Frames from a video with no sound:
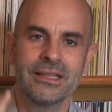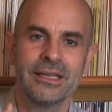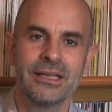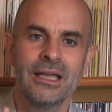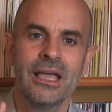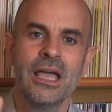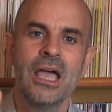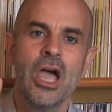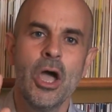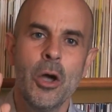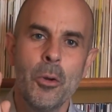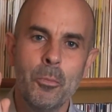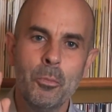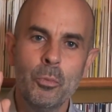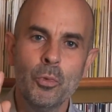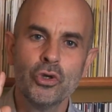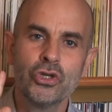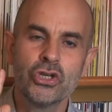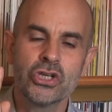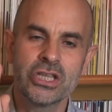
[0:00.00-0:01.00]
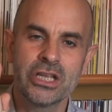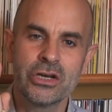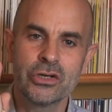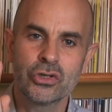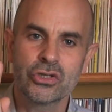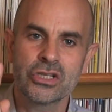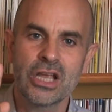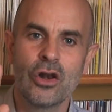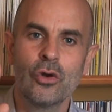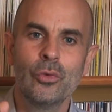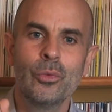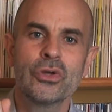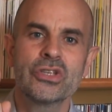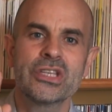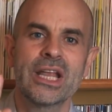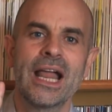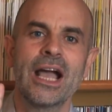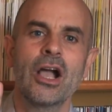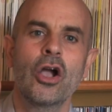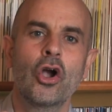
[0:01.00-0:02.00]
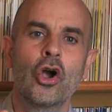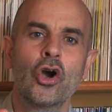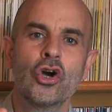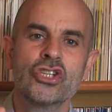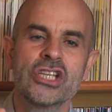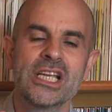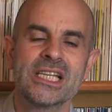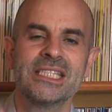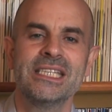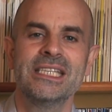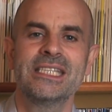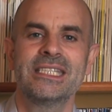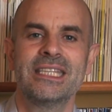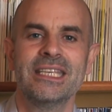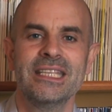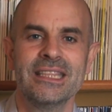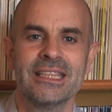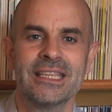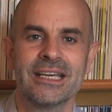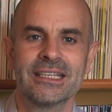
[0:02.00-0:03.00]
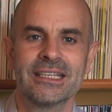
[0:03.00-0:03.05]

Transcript: And this is what we should teach our students to do.